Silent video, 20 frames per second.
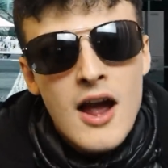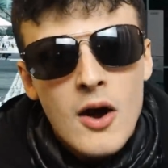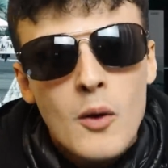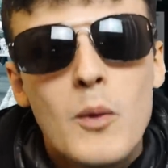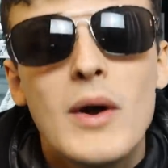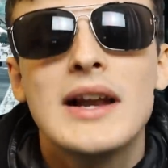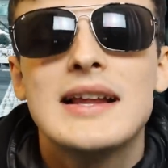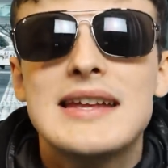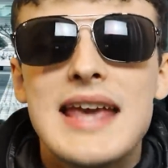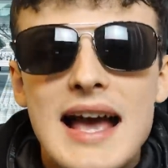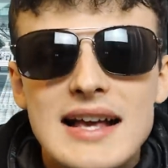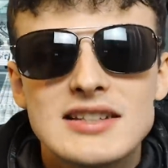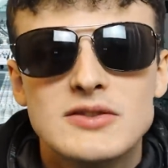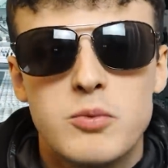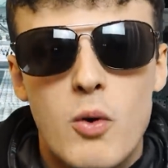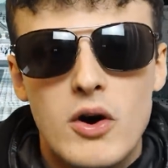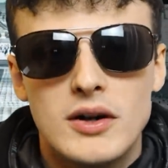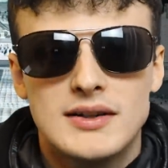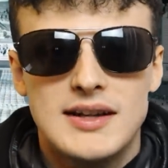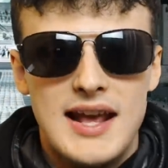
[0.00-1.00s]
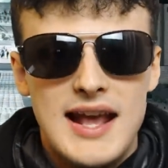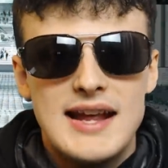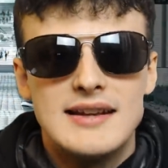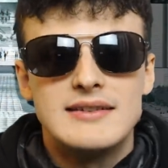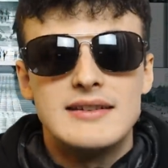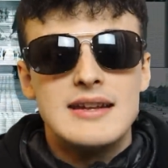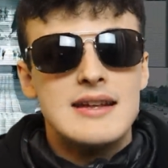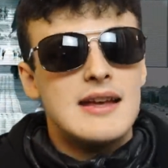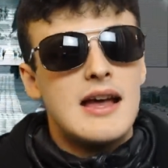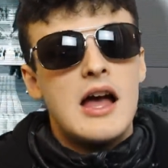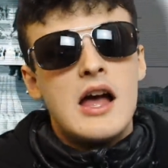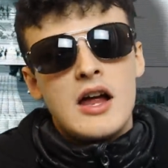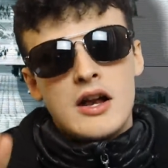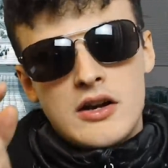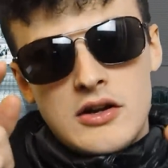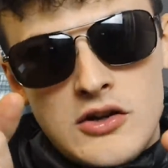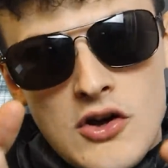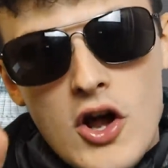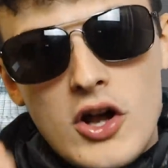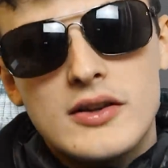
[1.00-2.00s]
Well, guess what, Katie?
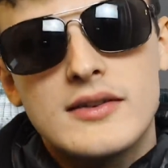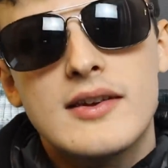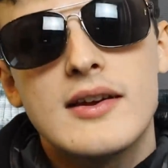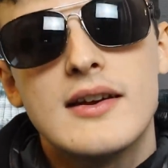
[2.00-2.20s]
Not